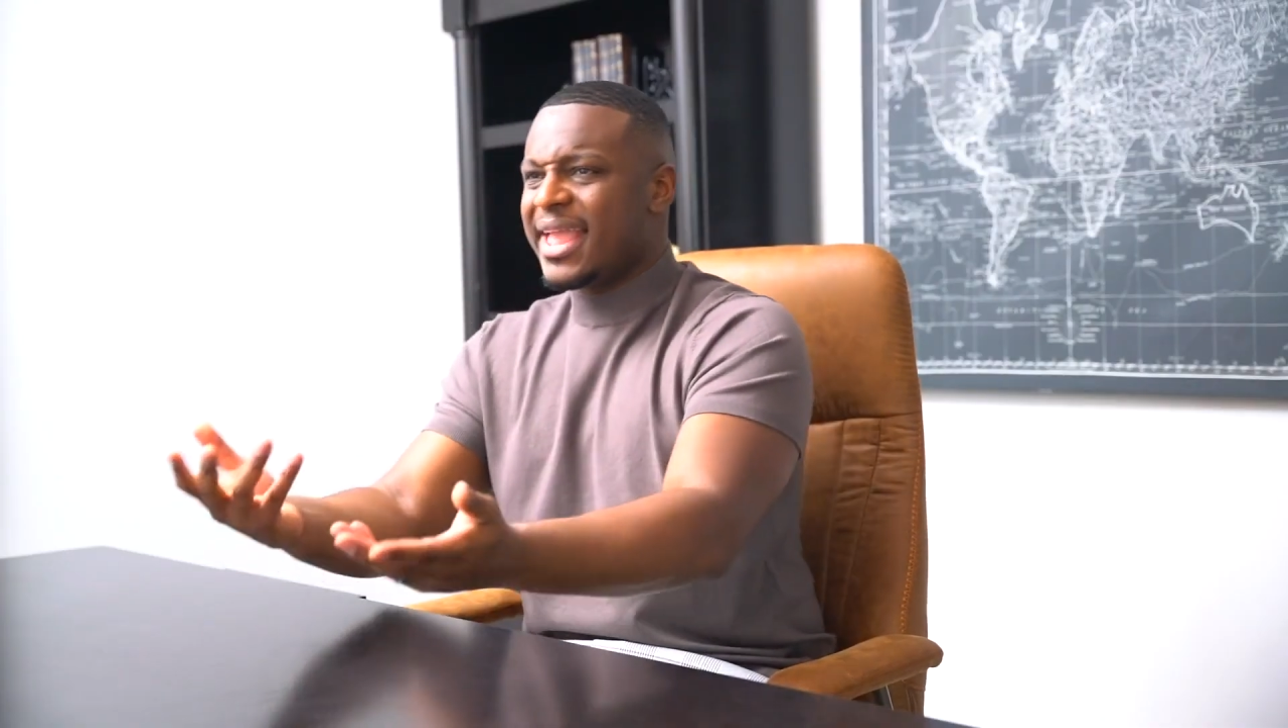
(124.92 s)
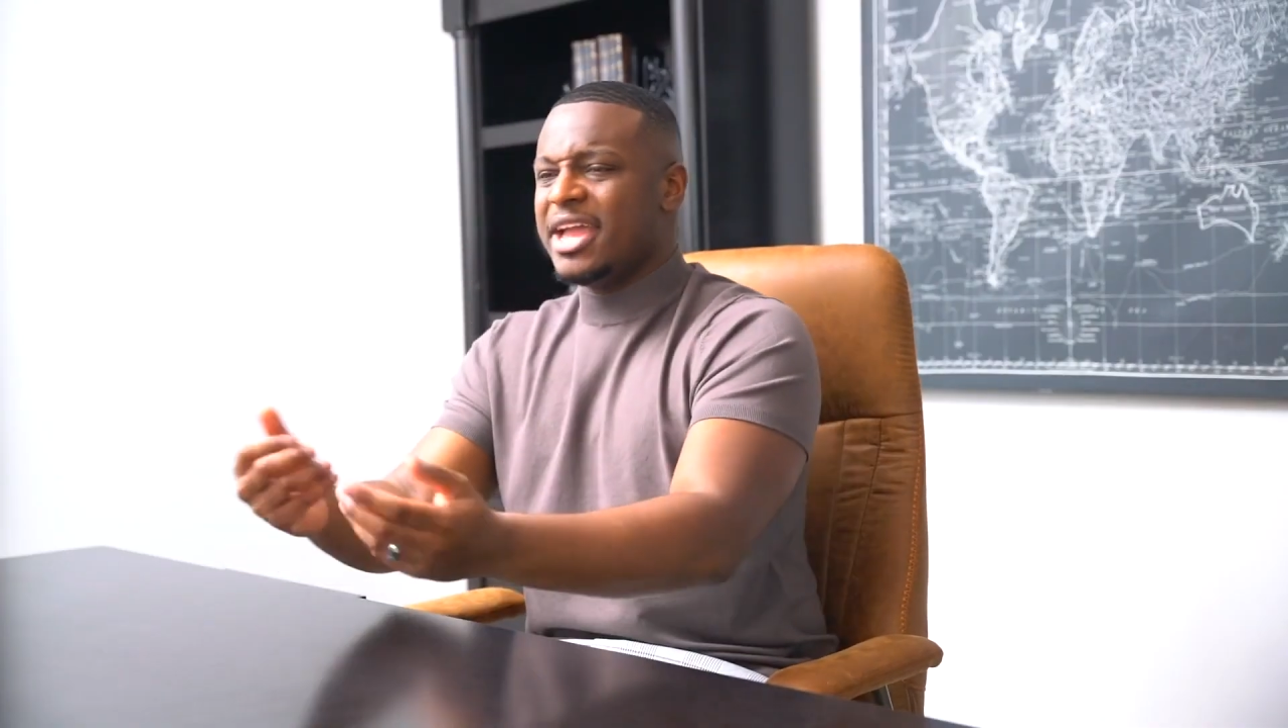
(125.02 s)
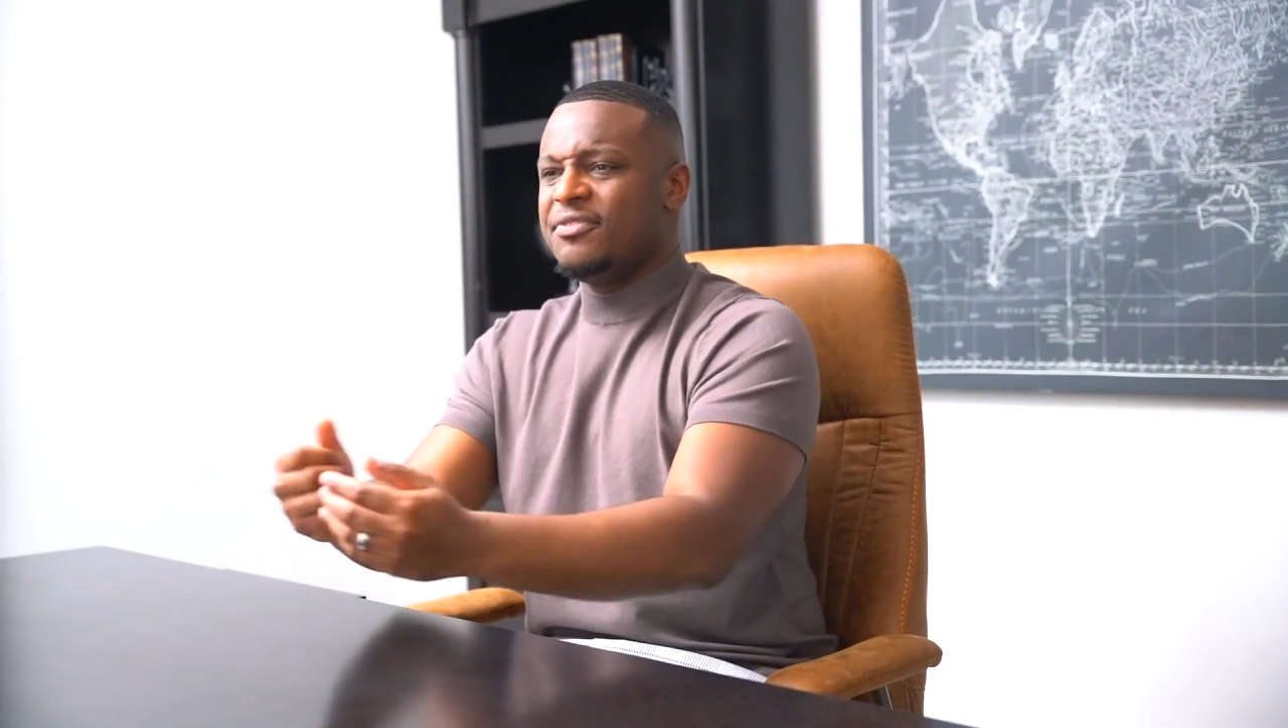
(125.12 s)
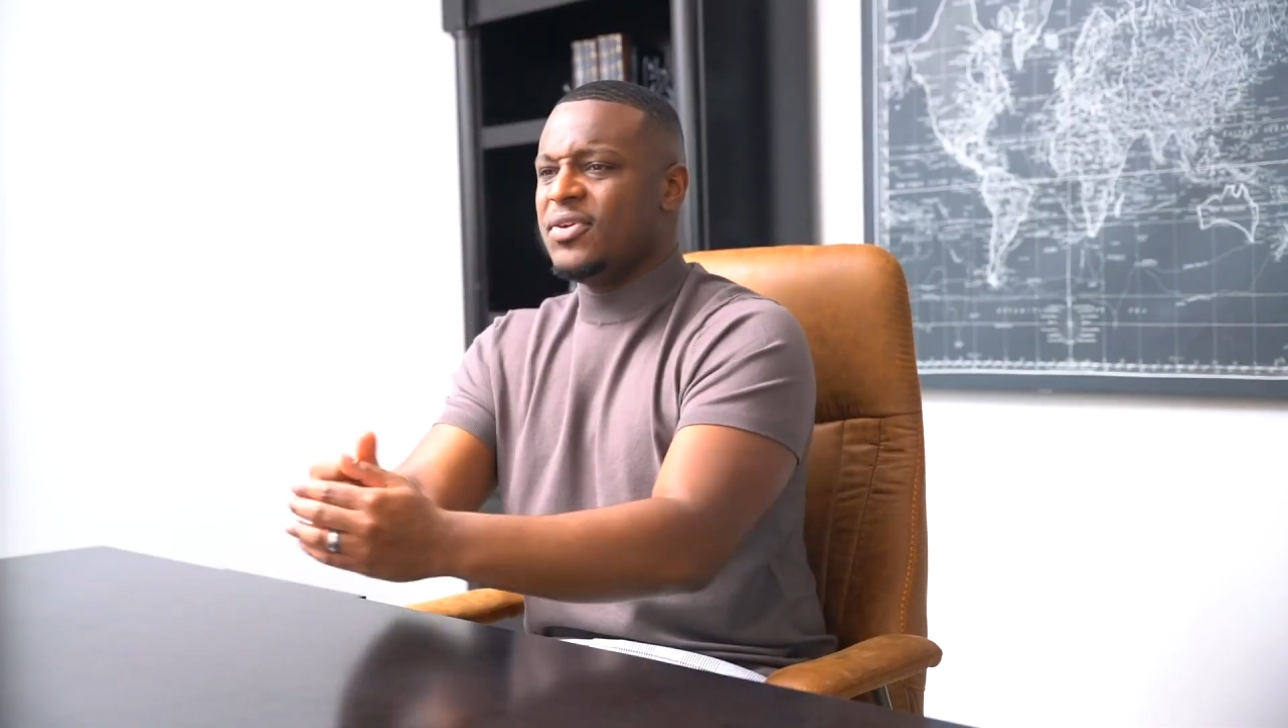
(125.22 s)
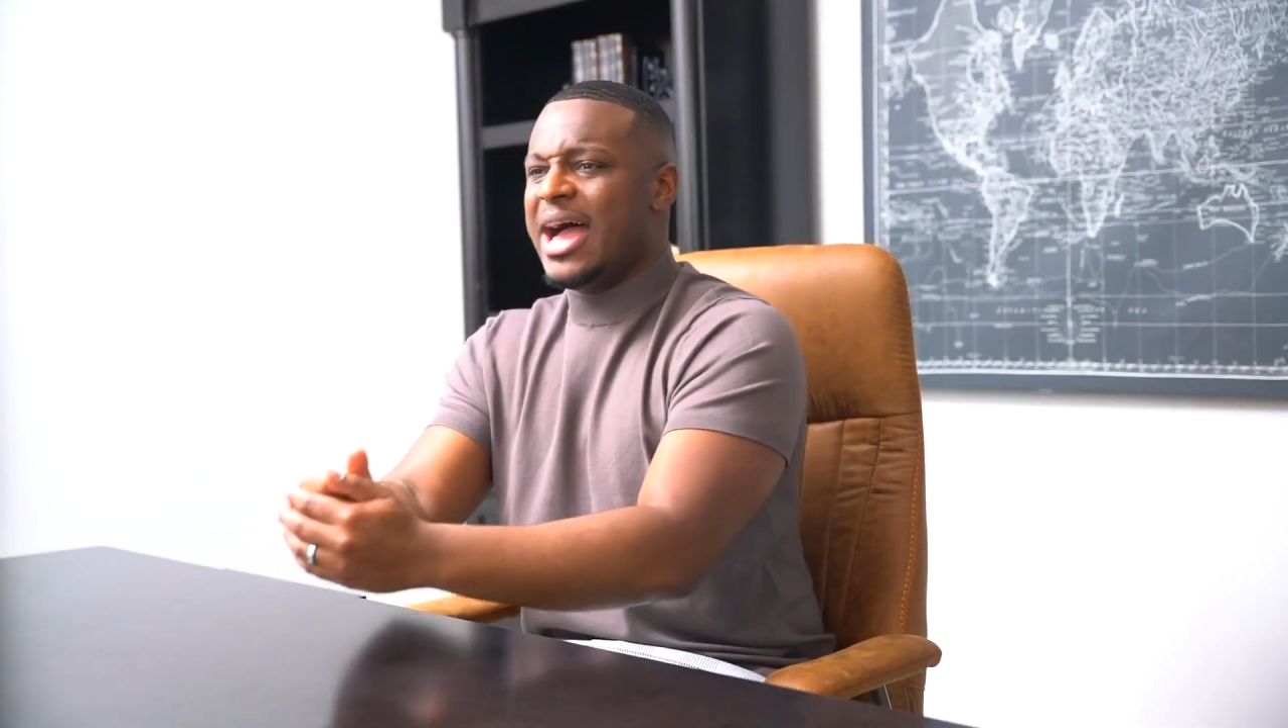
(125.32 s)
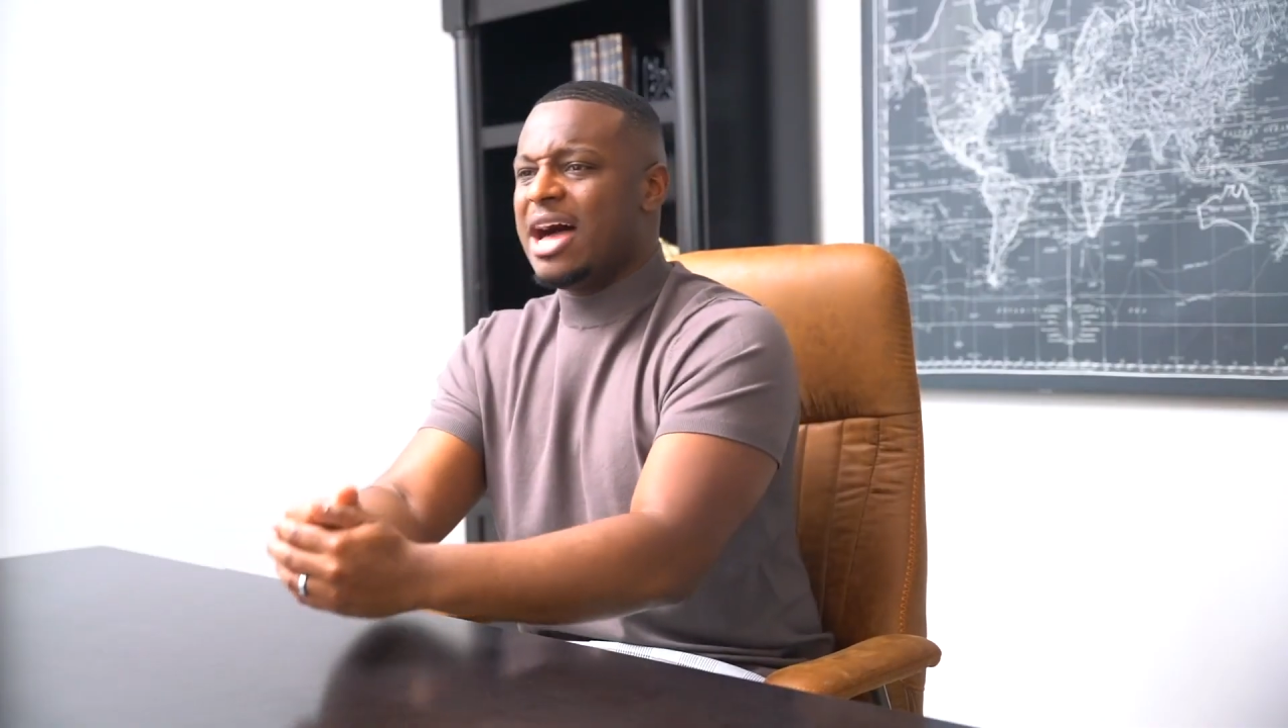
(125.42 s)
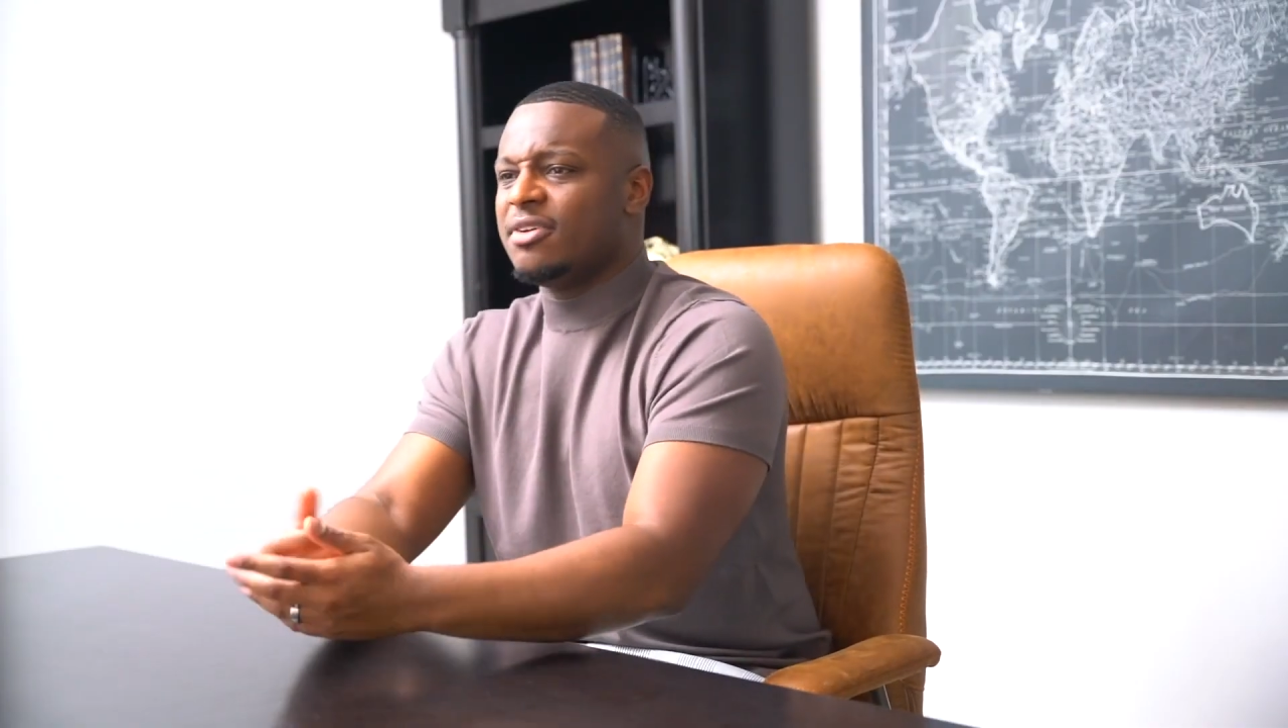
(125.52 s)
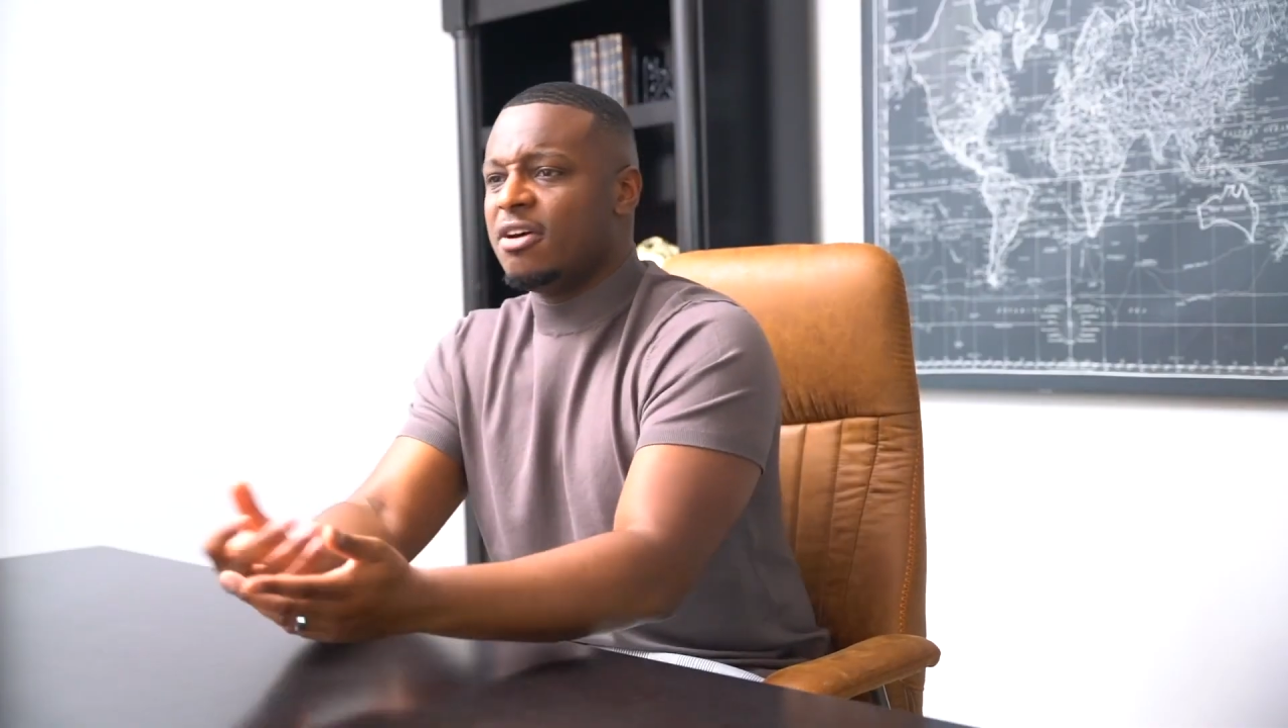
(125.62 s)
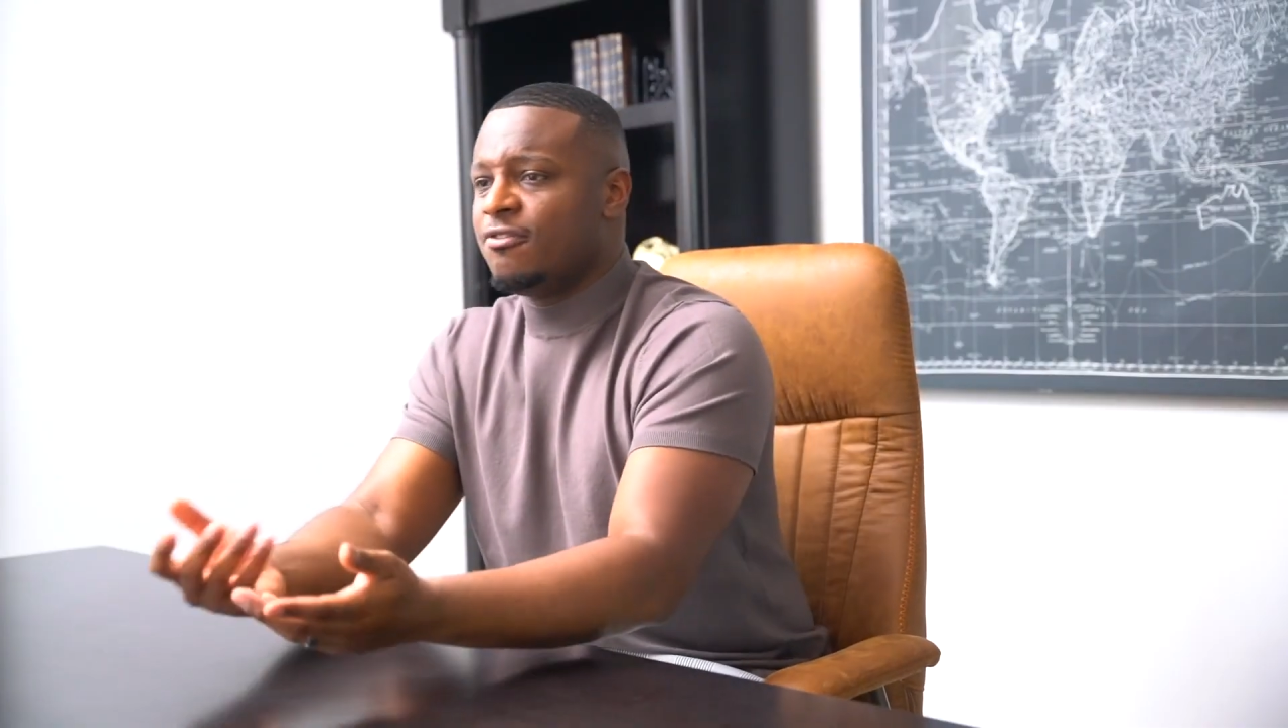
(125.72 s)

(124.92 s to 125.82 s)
If you have a